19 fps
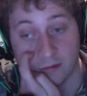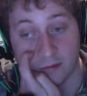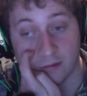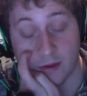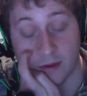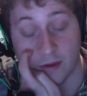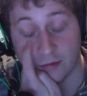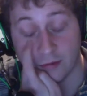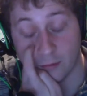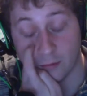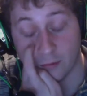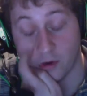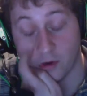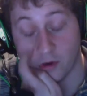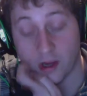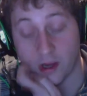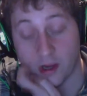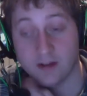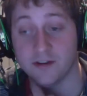makes for a more
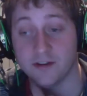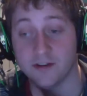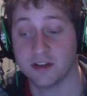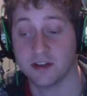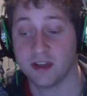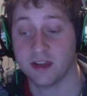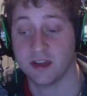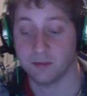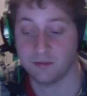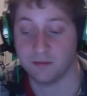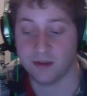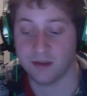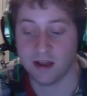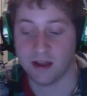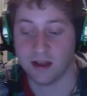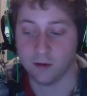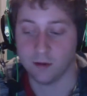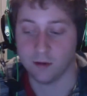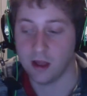inefficient game.
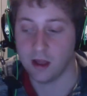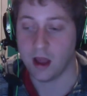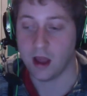Now,